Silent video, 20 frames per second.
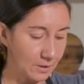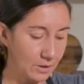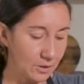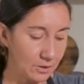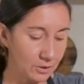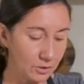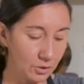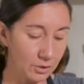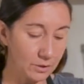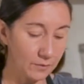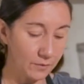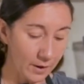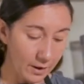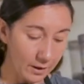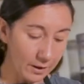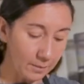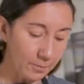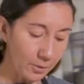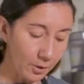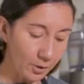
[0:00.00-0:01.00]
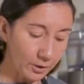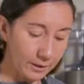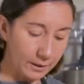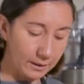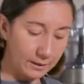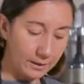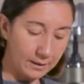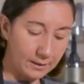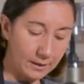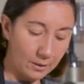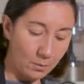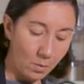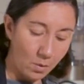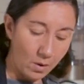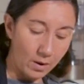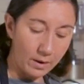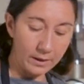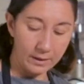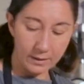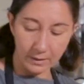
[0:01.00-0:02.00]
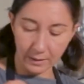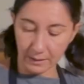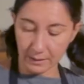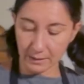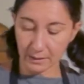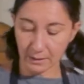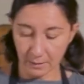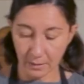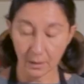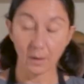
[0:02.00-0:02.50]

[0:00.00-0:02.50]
So it's very important that the water is